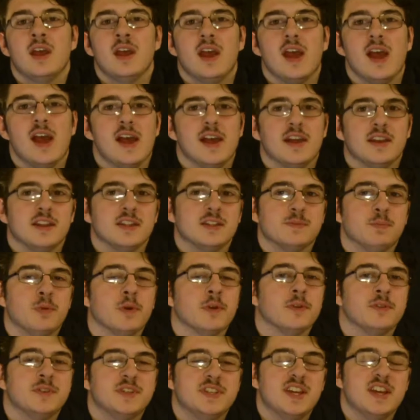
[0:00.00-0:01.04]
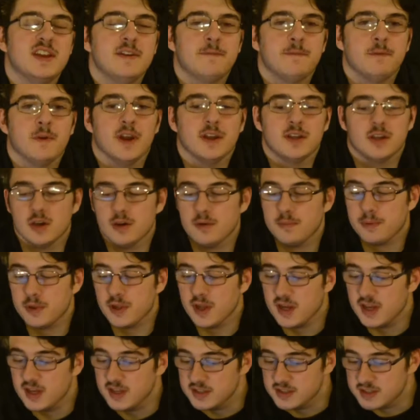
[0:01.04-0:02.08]
And his brother Dave Franco
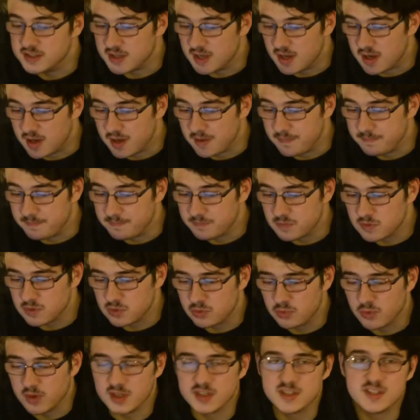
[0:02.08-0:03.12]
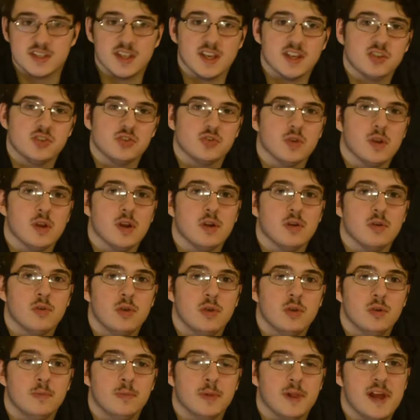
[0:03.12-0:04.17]
plays Greg Sestro,
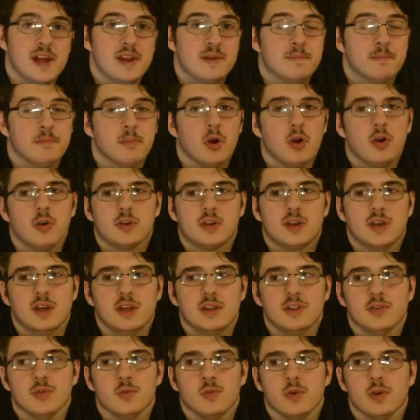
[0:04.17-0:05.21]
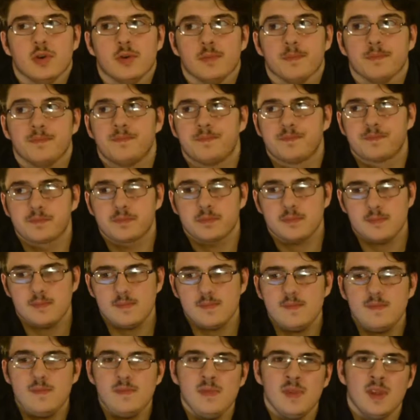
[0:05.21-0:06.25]
who played Mark in The Room.
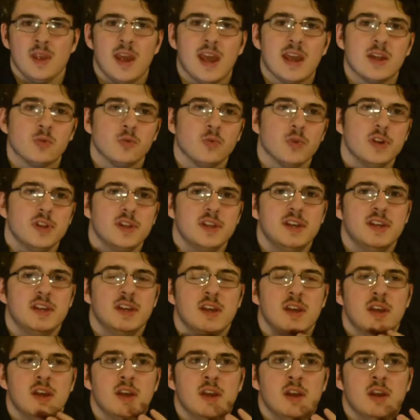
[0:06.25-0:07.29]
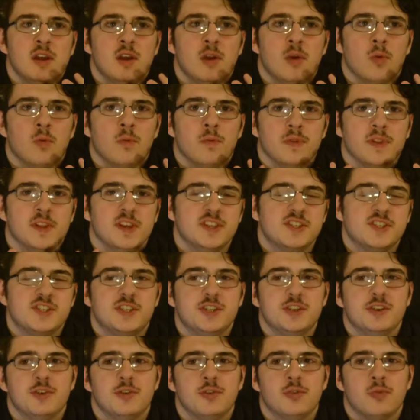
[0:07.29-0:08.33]
And really, these
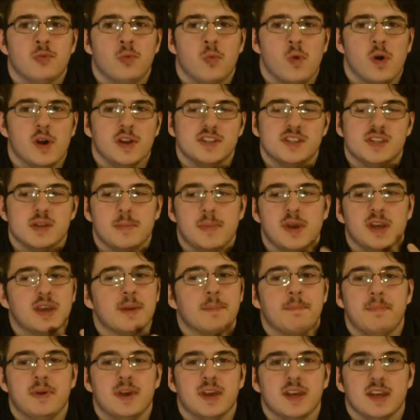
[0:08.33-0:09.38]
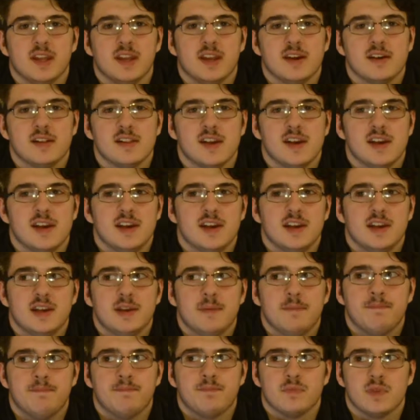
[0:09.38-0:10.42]
two want to make it big in L.A.
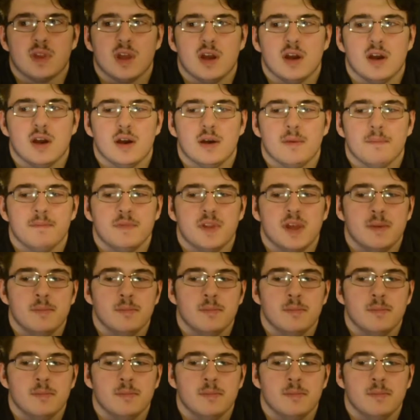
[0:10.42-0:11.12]
They